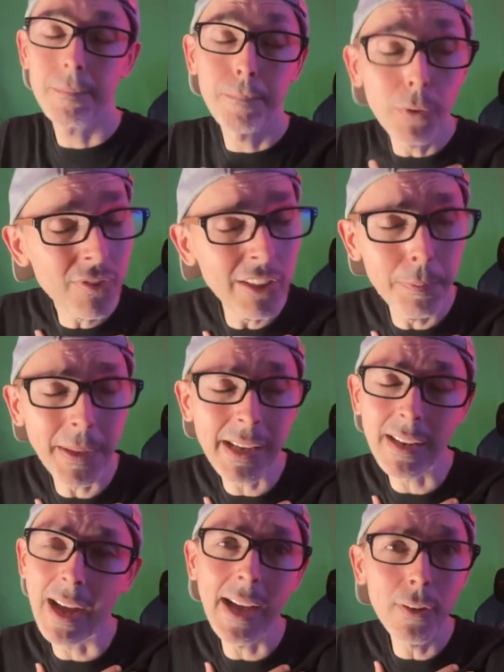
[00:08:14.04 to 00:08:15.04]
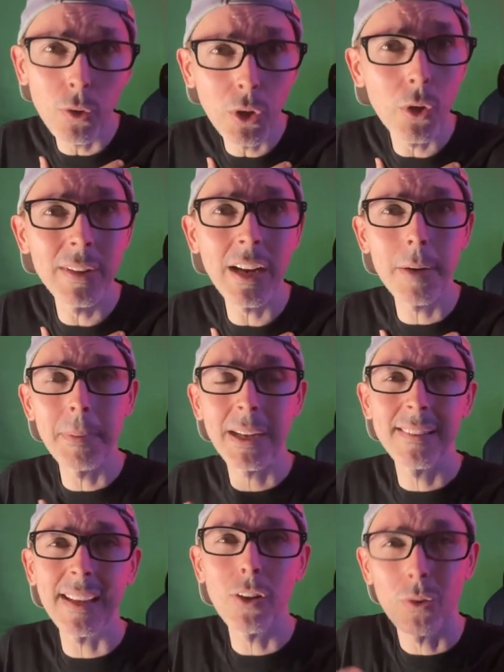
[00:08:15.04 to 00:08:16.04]
Personally speaking, I don't go there
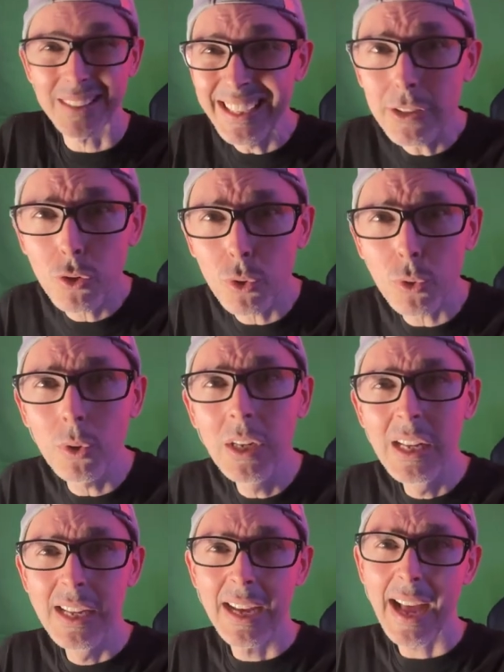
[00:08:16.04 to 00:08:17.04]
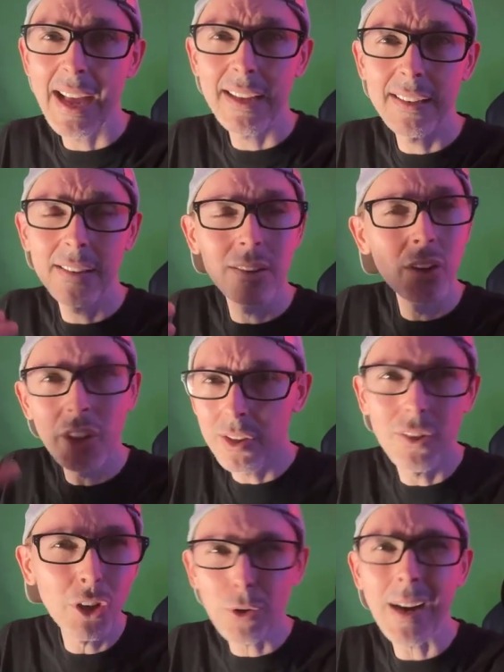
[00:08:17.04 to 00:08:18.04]
because I don't need to. And
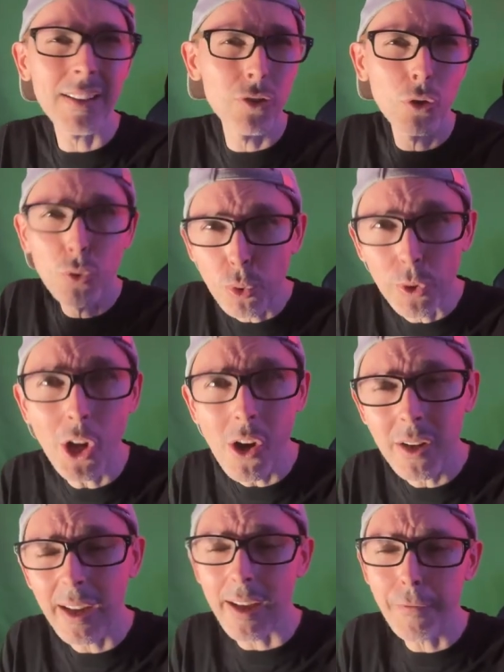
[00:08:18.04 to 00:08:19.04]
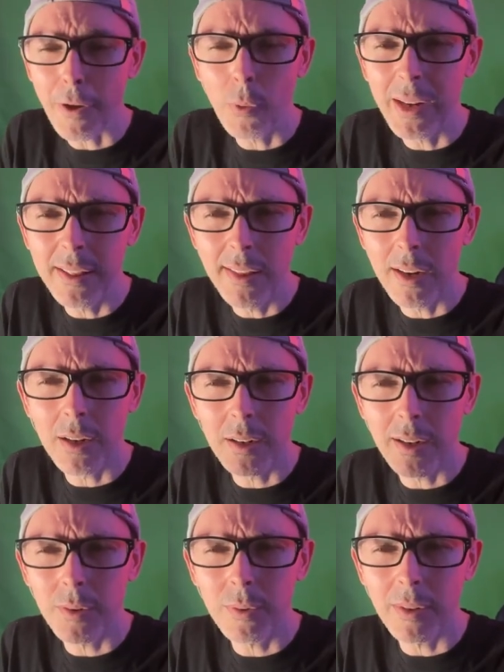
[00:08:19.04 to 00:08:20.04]
the crowd is just too young. If I went in
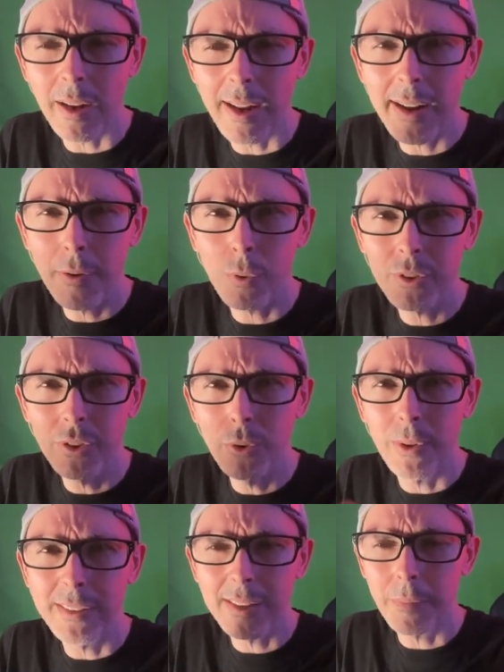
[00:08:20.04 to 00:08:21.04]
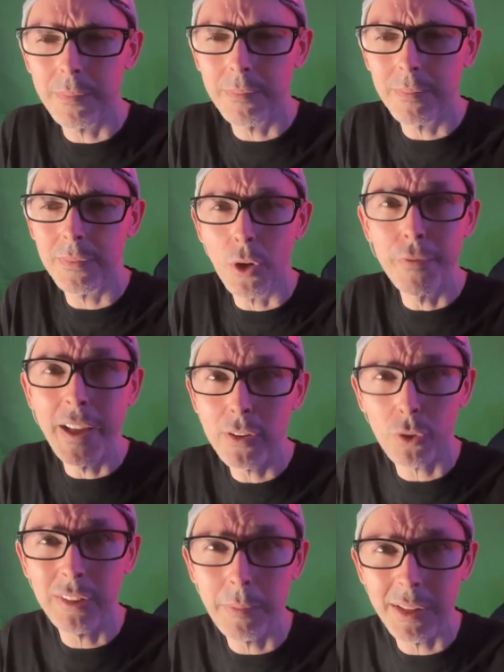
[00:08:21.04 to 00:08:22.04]
there and I wasn't doing some event
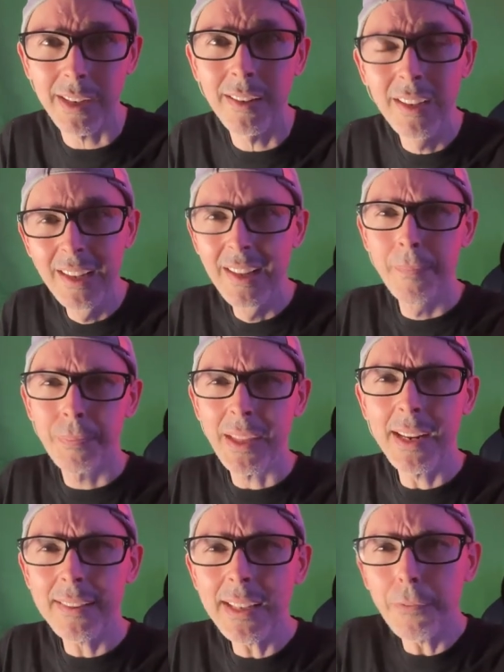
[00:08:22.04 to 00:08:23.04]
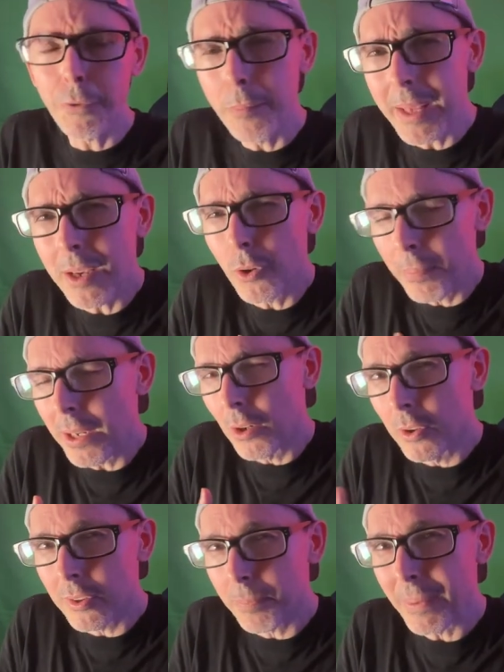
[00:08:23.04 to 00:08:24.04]
or something, then I think for me it would be a
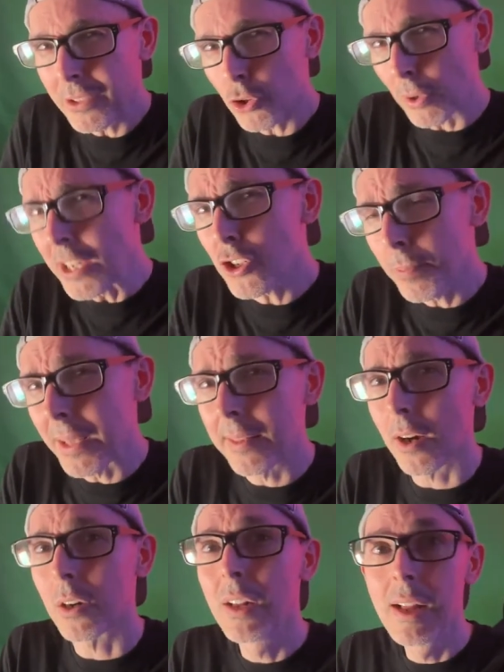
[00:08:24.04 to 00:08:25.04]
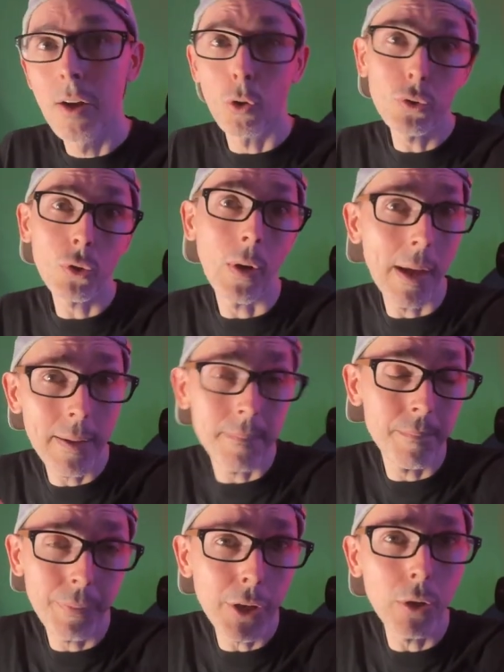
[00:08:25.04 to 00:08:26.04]
little bit strange to be in there. Also,
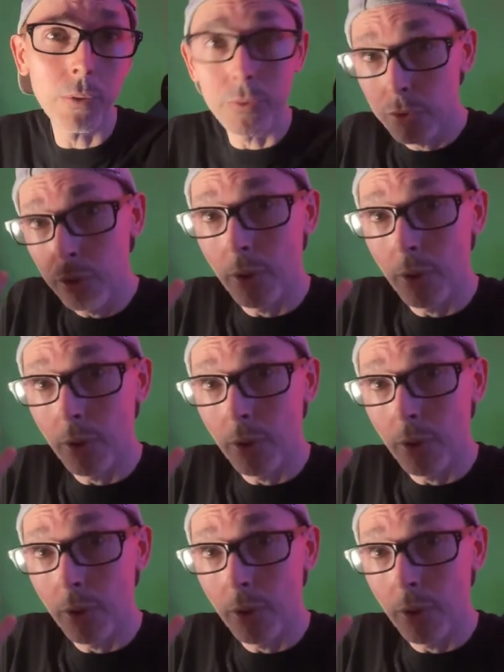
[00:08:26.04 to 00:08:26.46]
you know,